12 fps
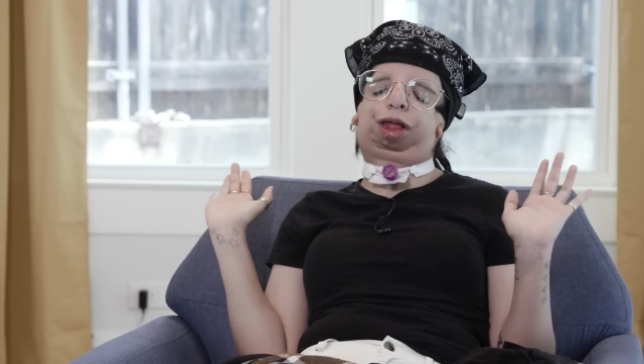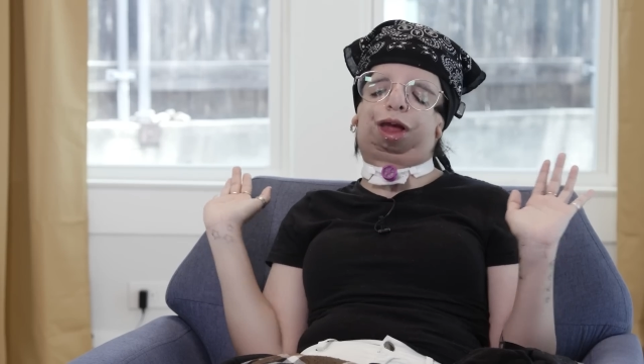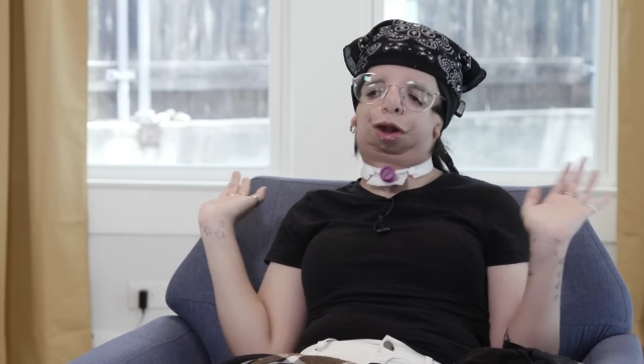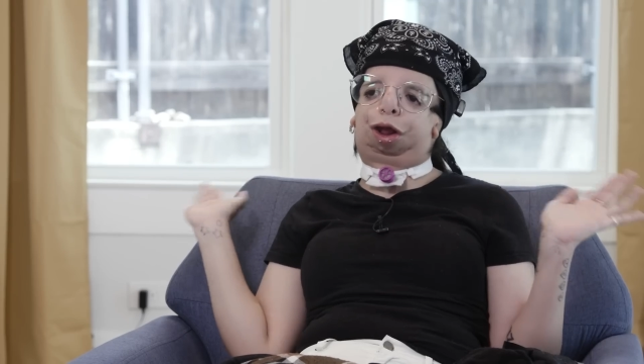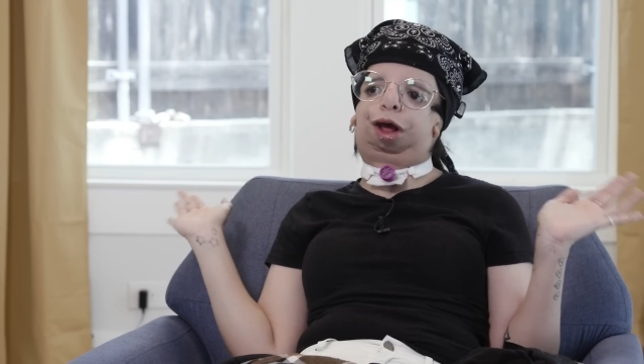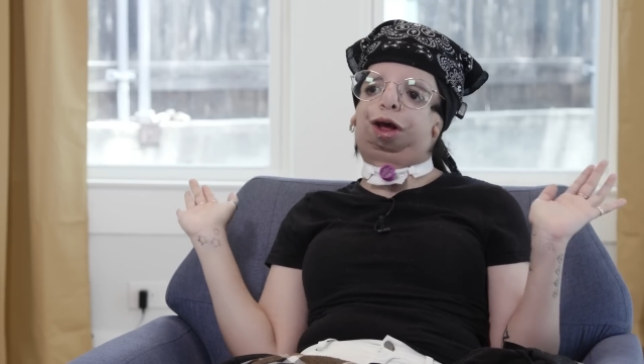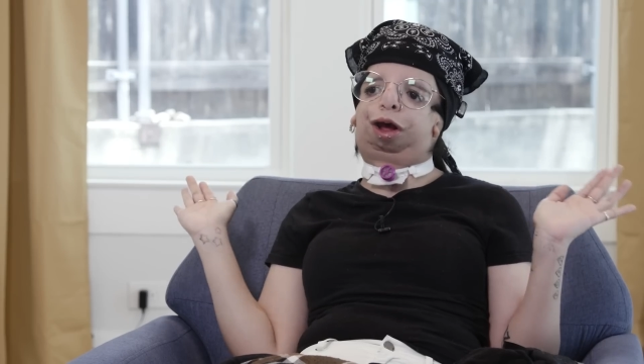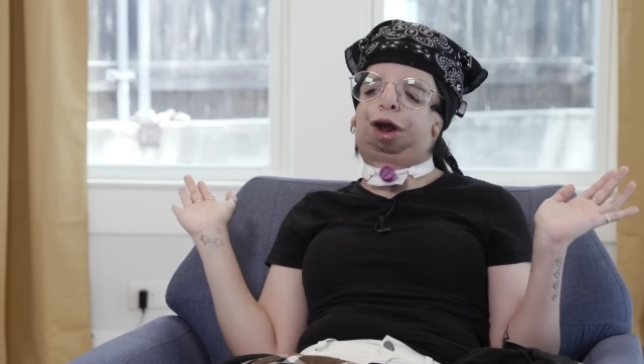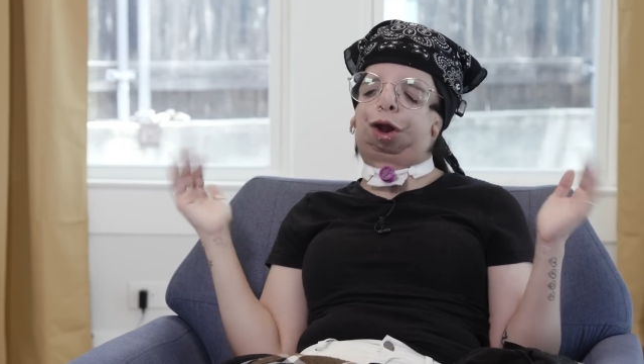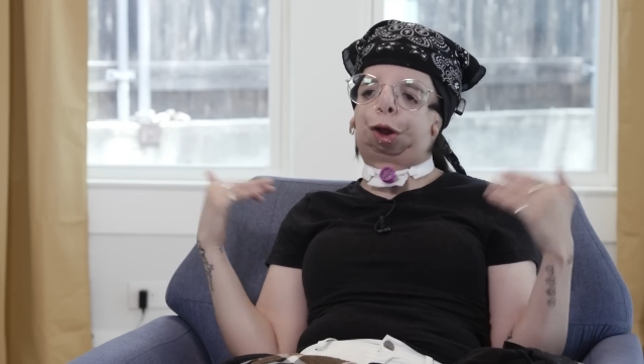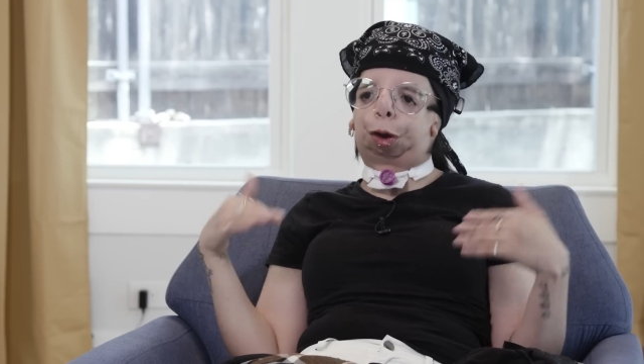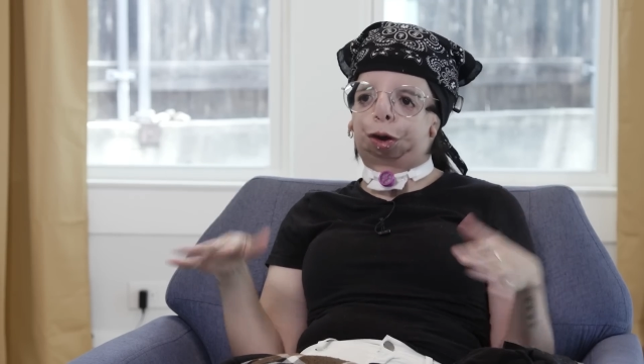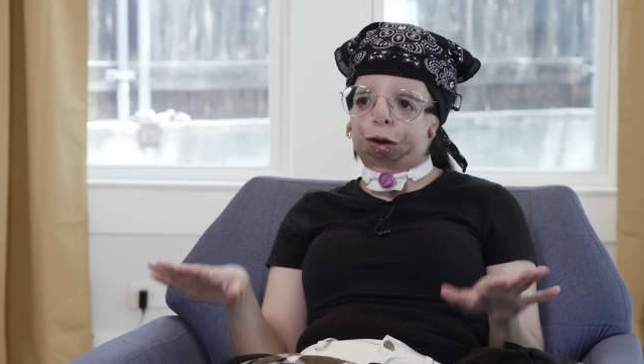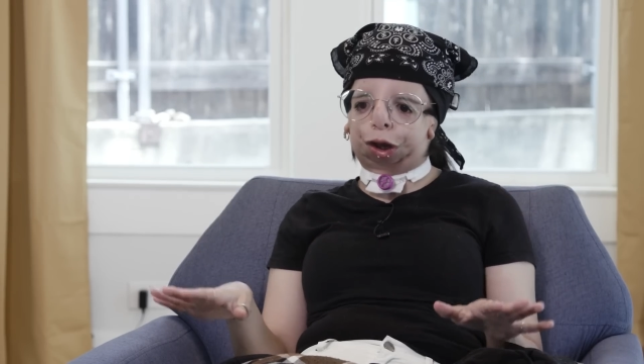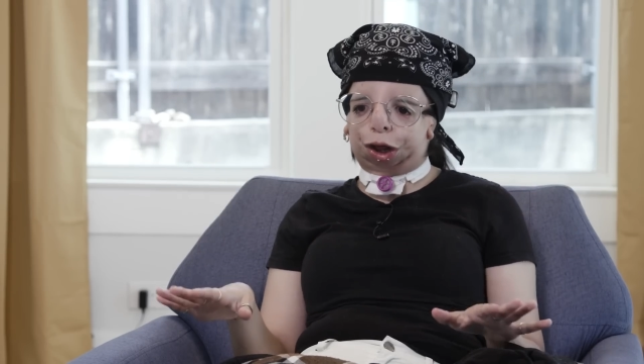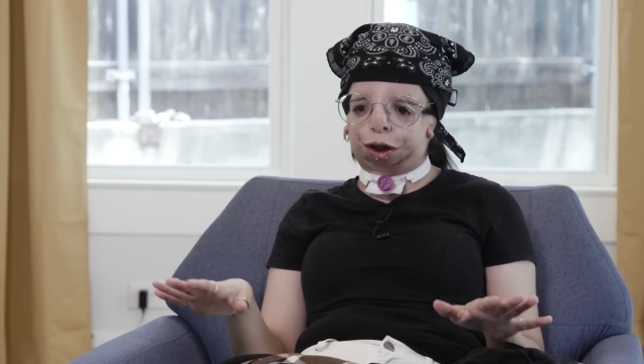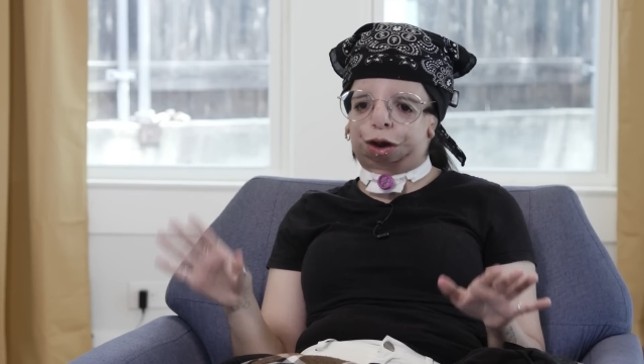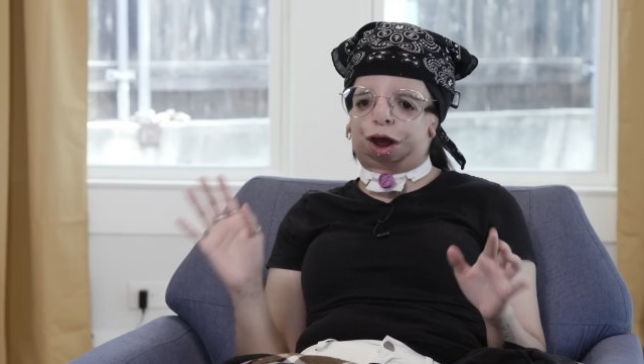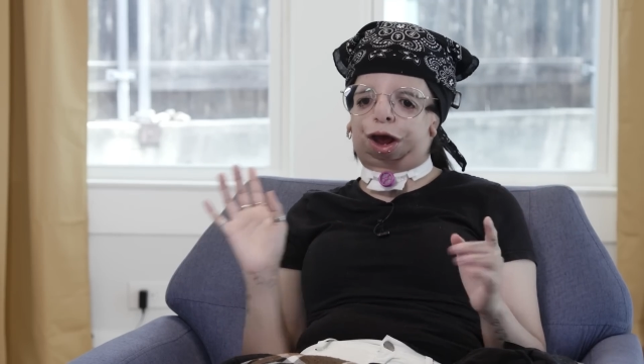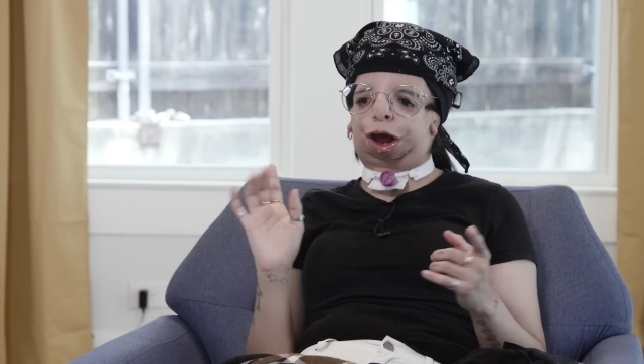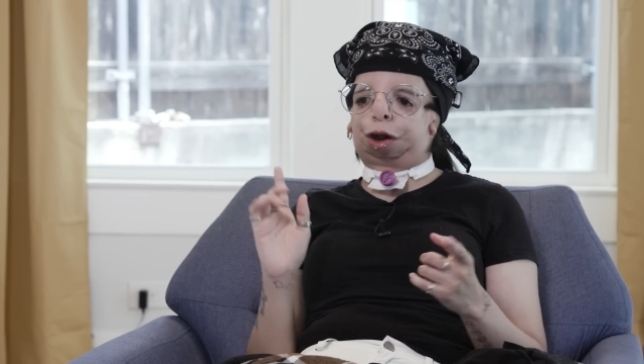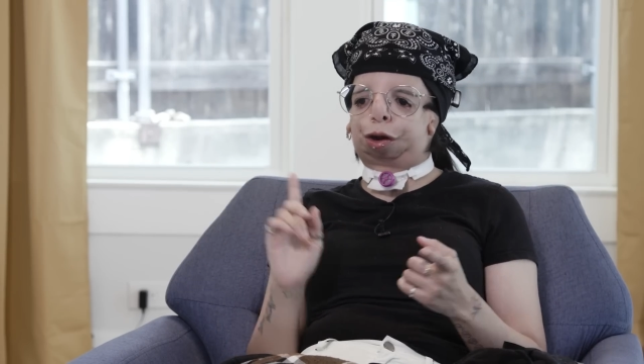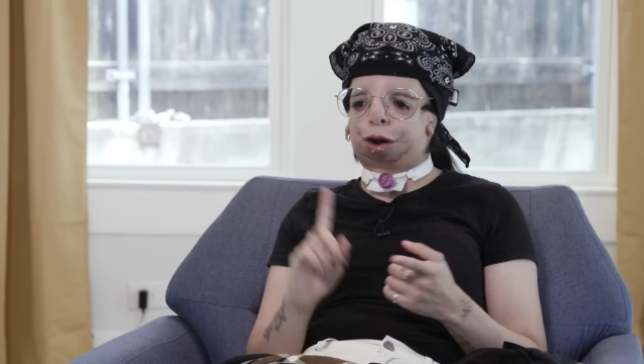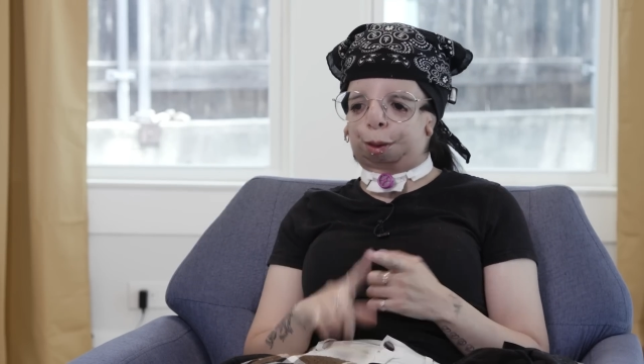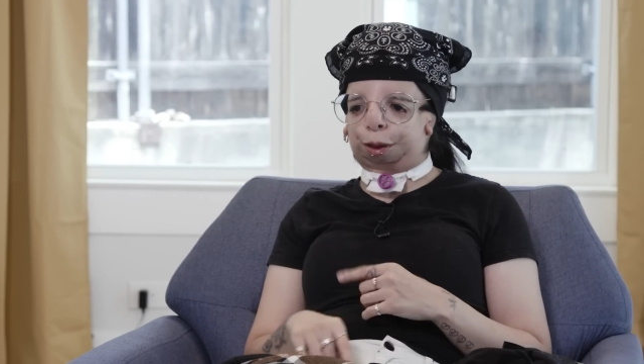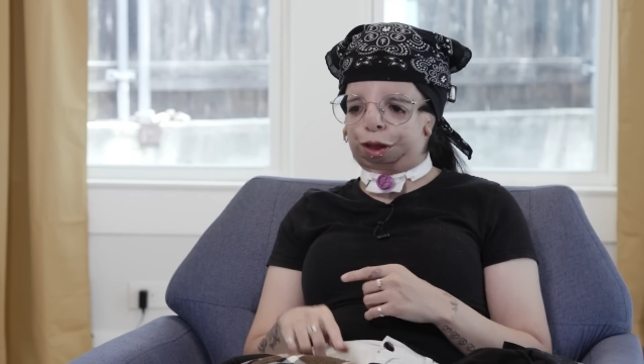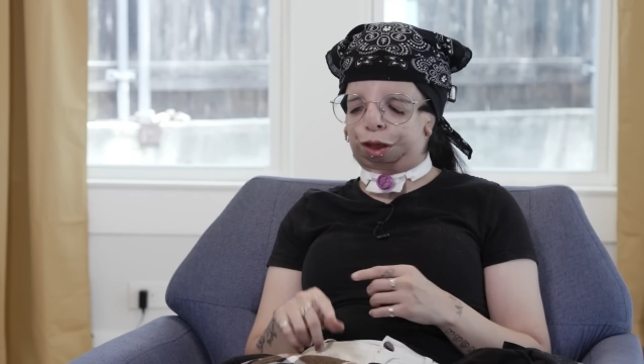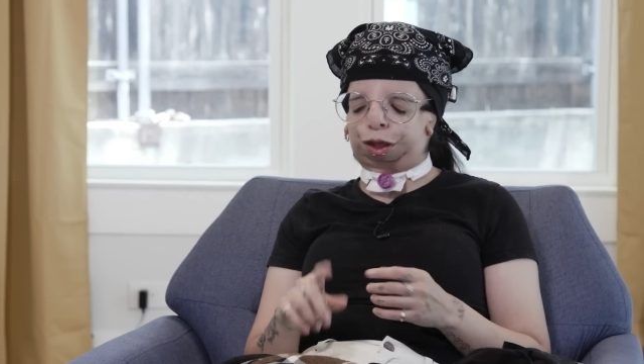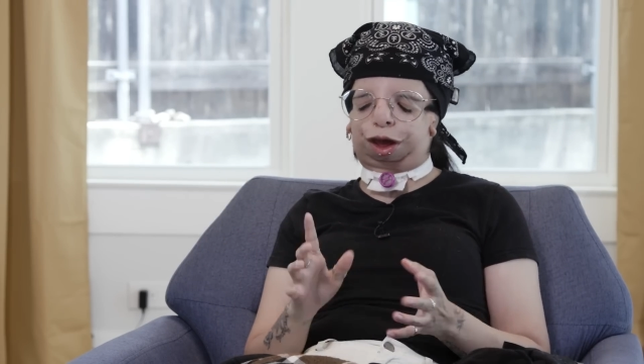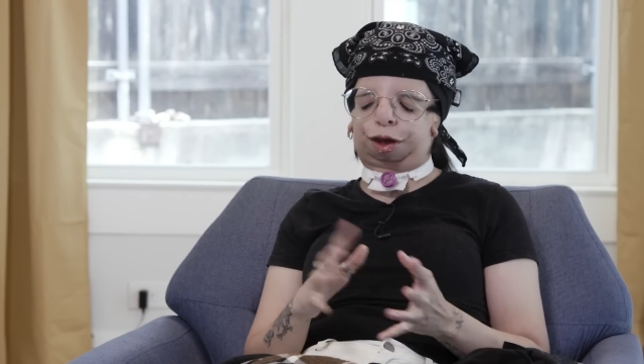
I'm not. I'm a human being. I have emotions.